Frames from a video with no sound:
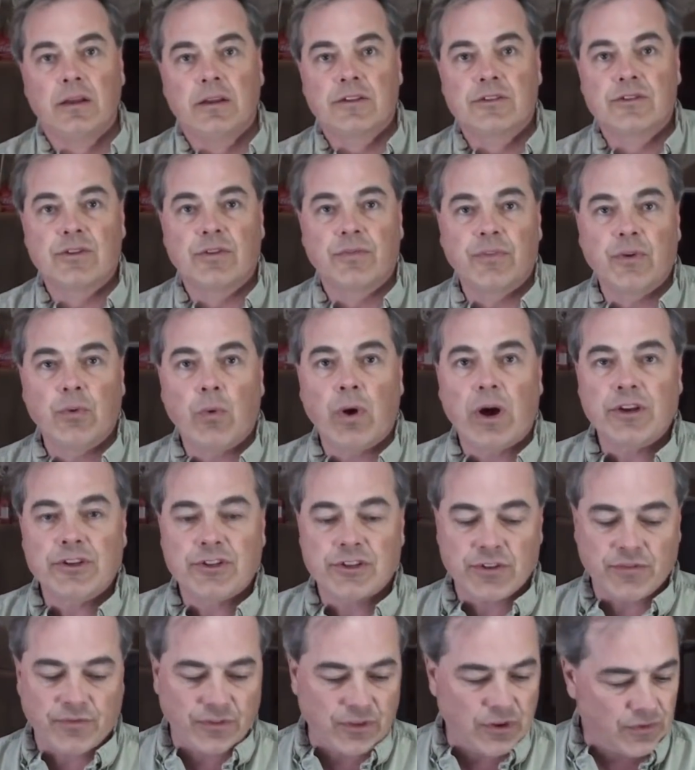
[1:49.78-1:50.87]
So if you
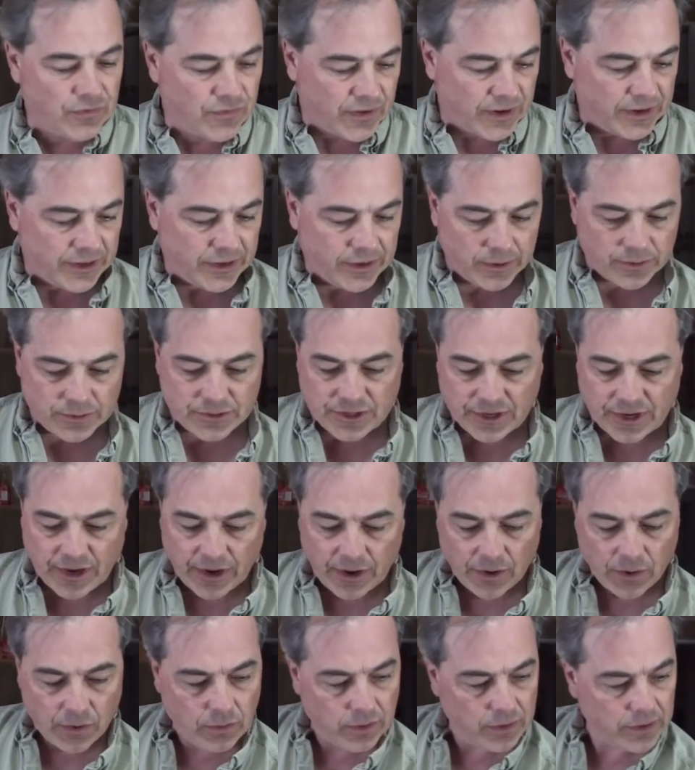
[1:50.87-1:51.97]
watched a few videos
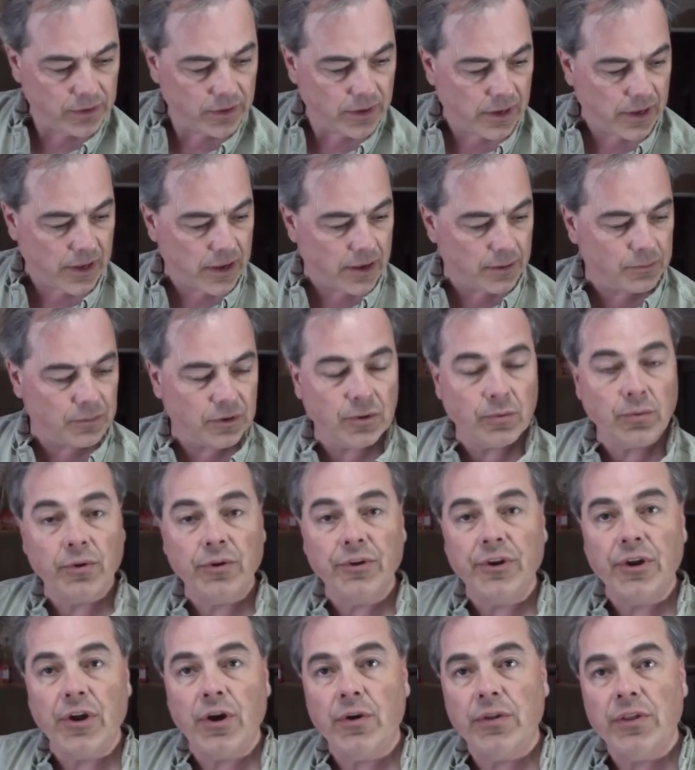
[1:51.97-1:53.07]
ago, you
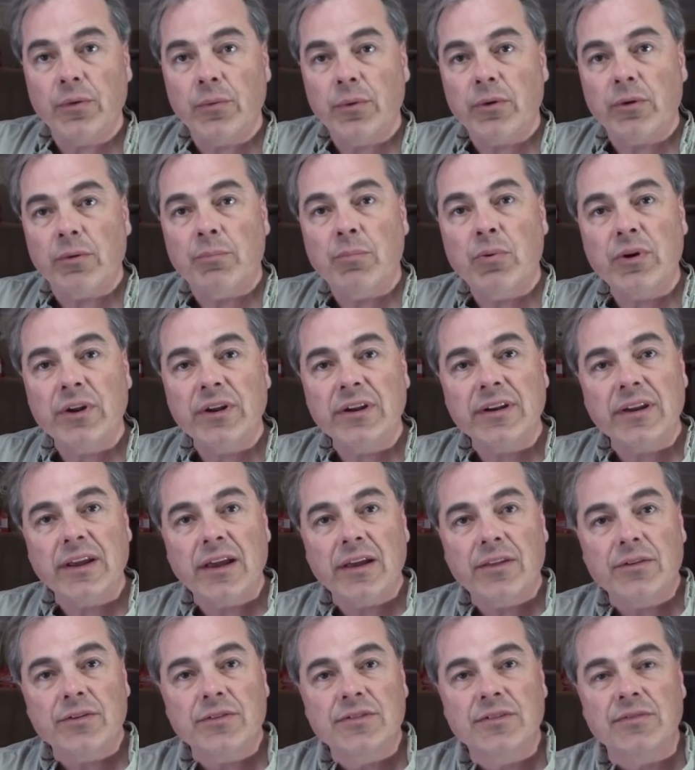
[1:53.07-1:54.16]
will know that we were putting
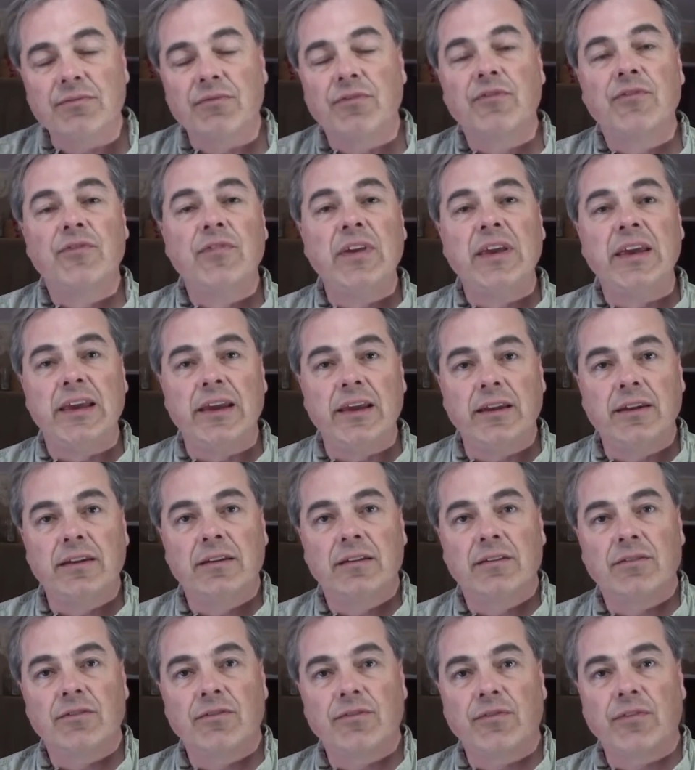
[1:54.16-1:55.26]
together some
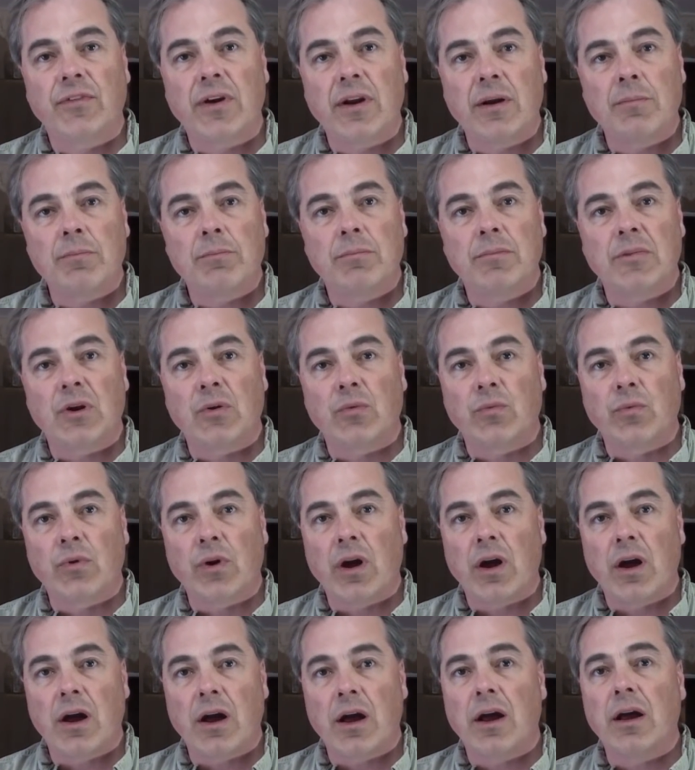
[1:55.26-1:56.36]
feed from
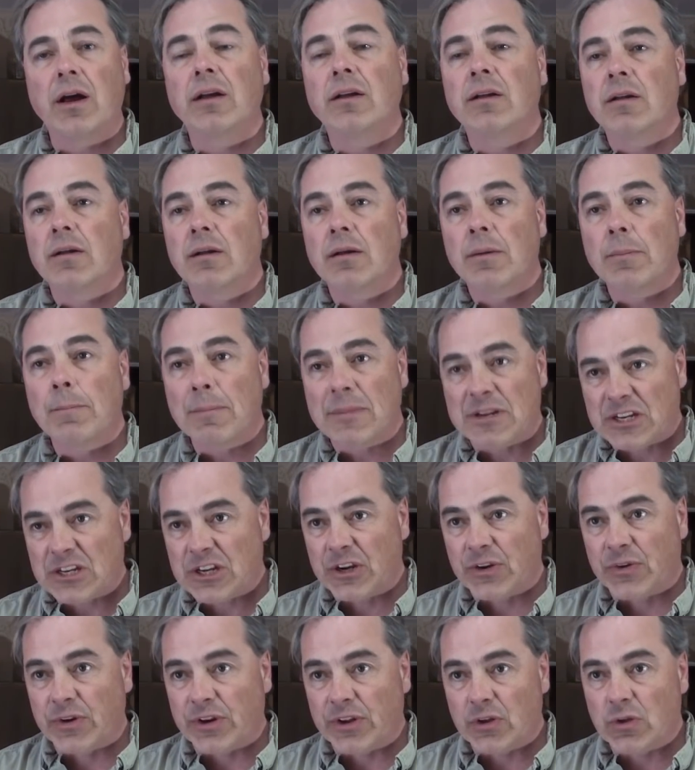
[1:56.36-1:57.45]
raw
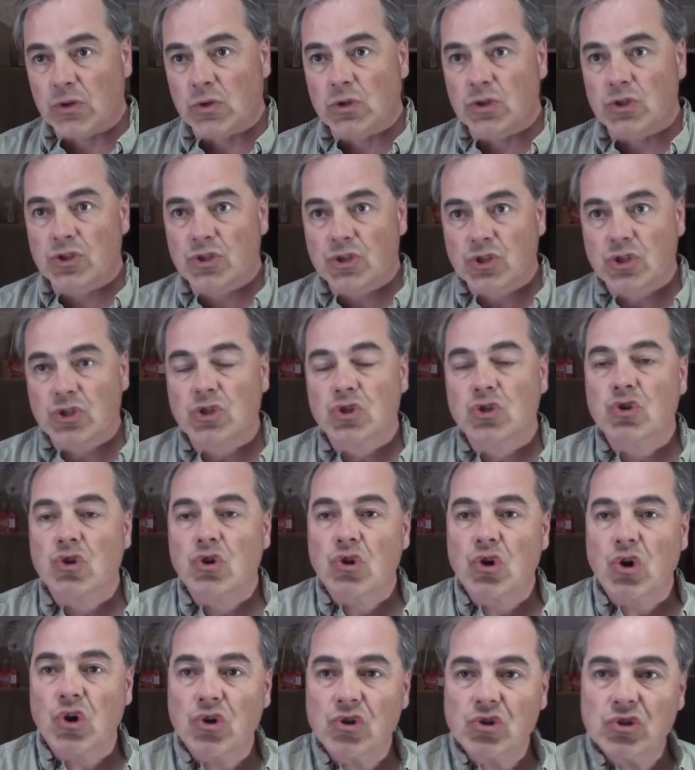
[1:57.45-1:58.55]
materials.
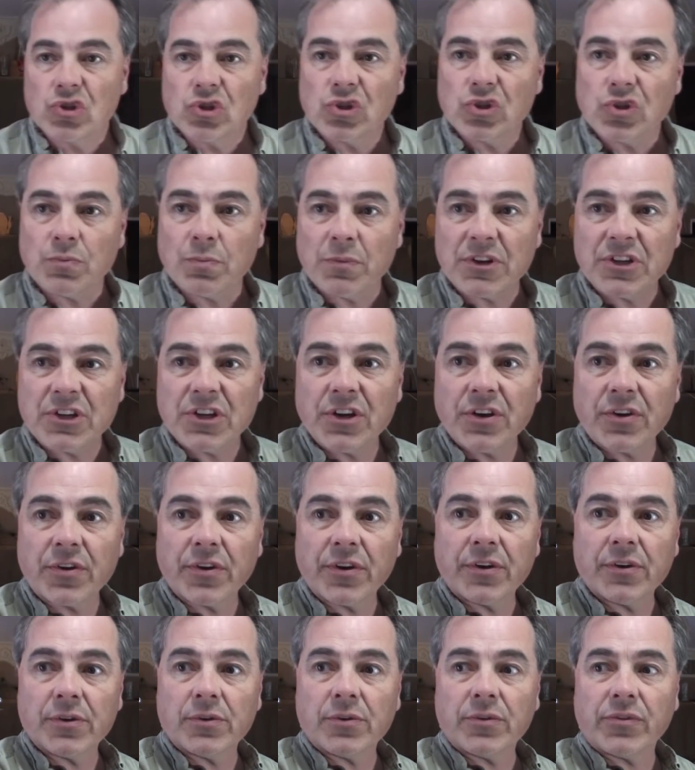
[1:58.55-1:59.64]
The
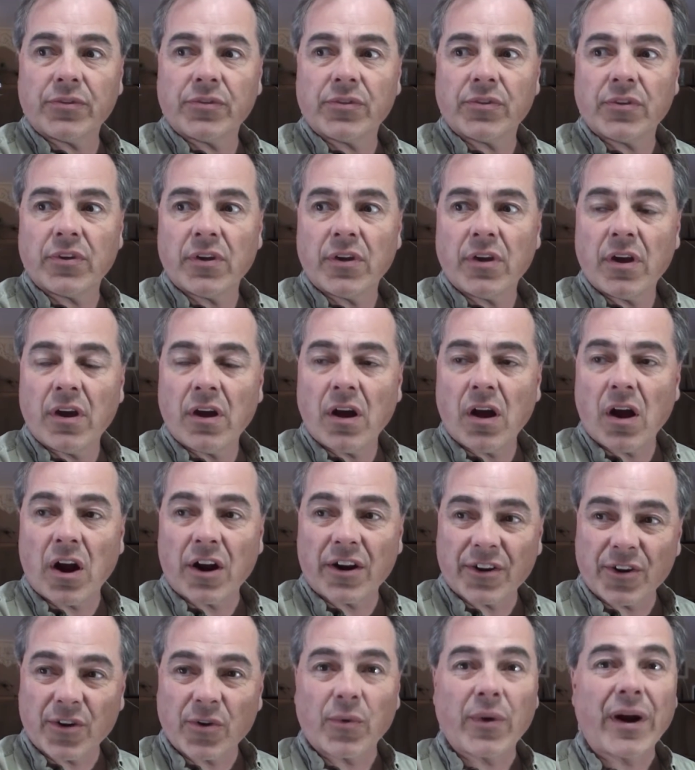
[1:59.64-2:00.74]
materials
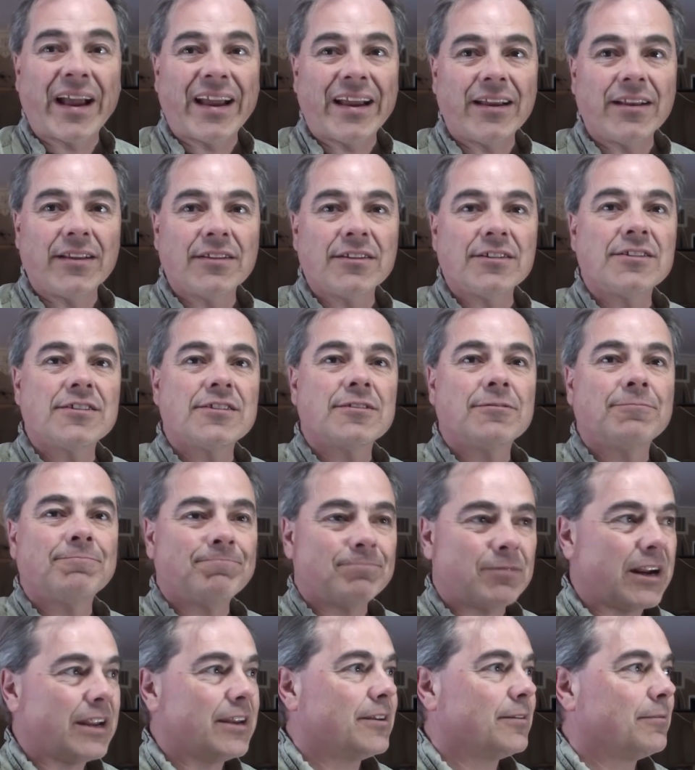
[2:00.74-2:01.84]
are grains.
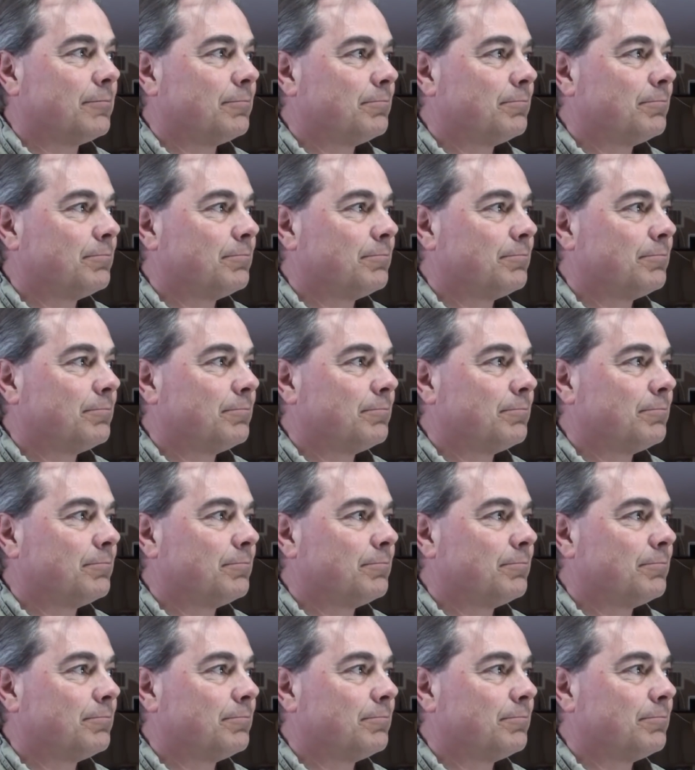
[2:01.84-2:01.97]
Right.